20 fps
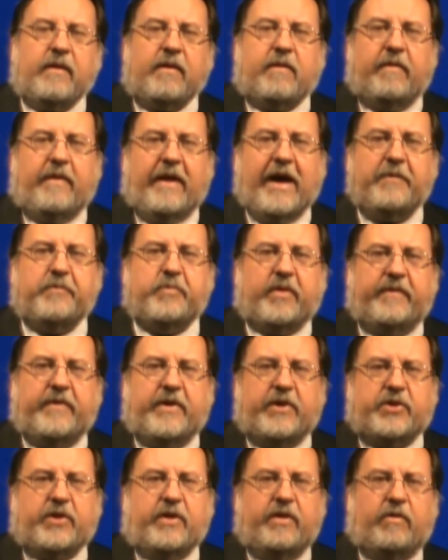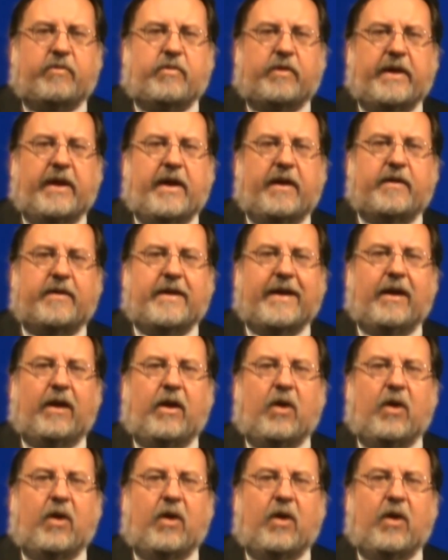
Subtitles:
That provision created a